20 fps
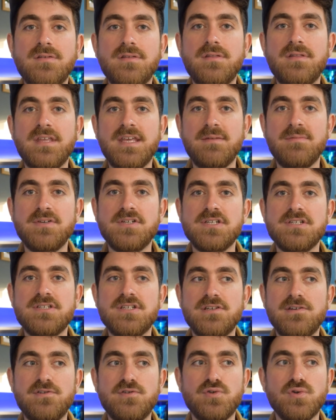the images
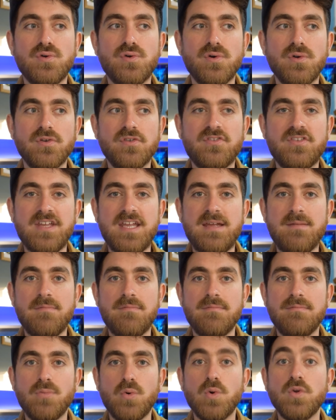that you draw on
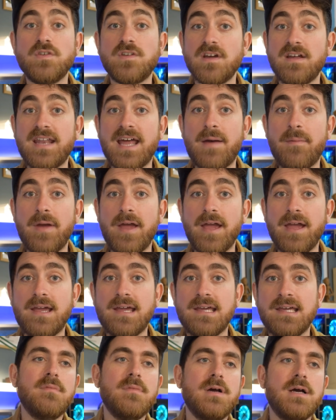seem more dynamic
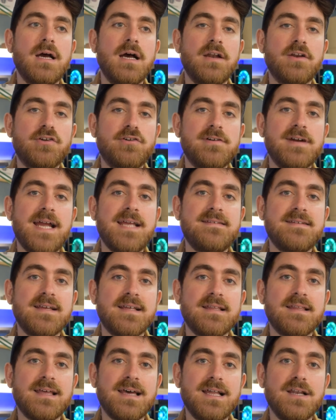and
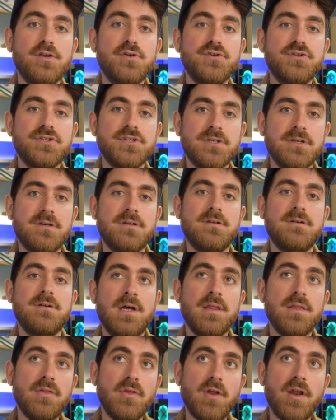creating that illusion
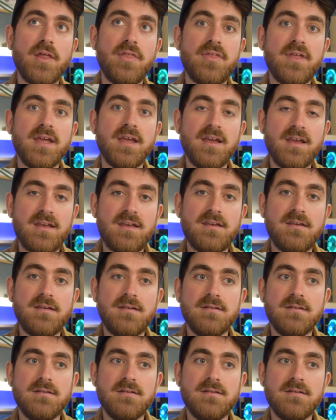that I think